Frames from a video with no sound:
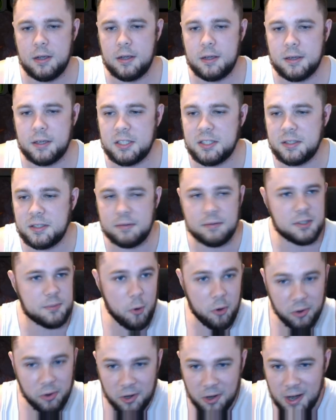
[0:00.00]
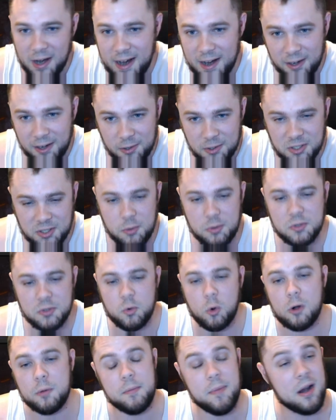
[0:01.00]
Because, spoiler alert, I got another Scute
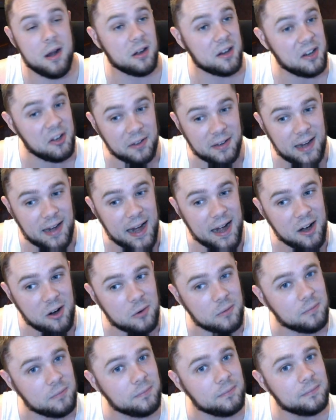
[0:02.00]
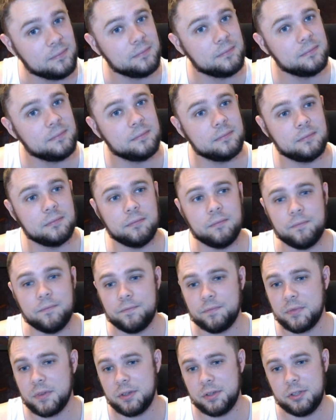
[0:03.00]
Swarm. You better kill it now.
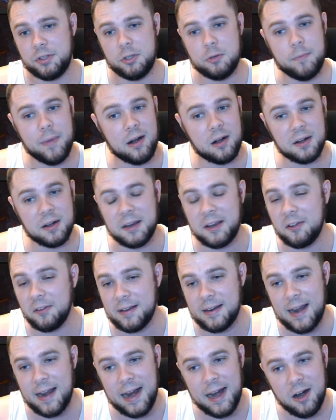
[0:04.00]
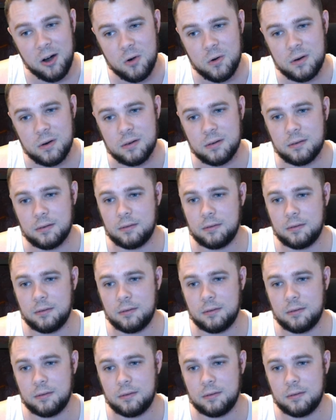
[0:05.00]
You better kill it now.